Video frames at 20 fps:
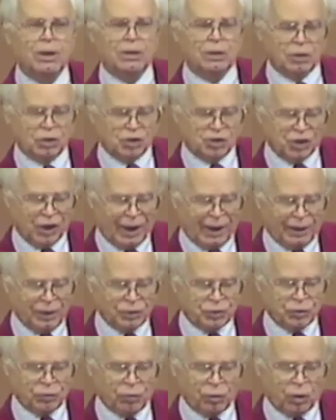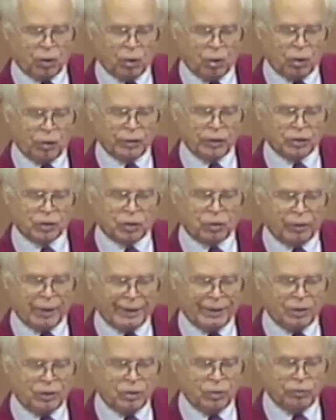desires to record its
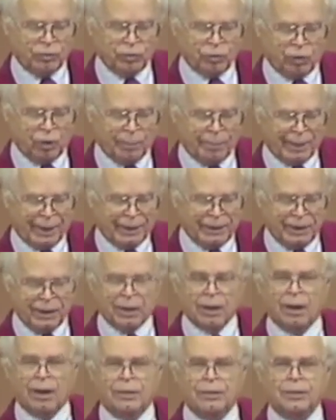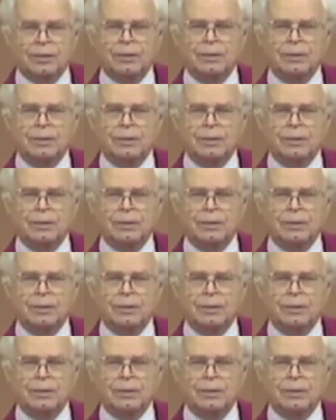gratitude to Almighty God.